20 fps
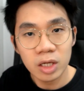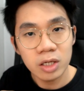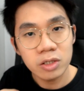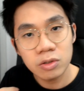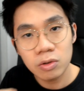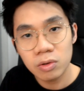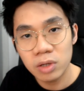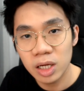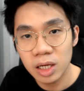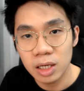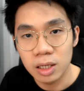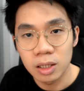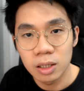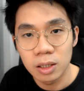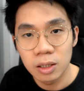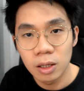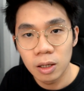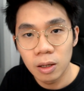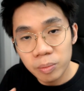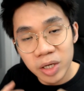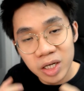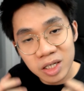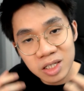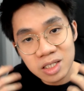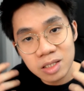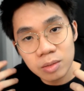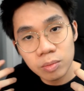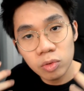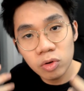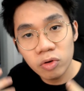It's okay,
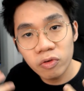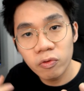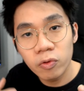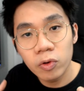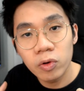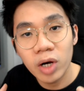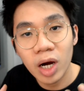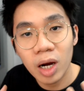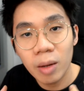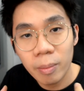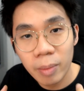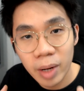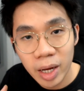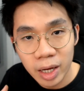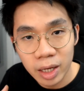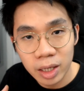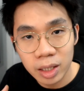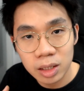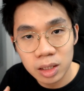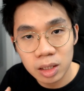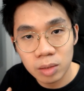because the move will come back.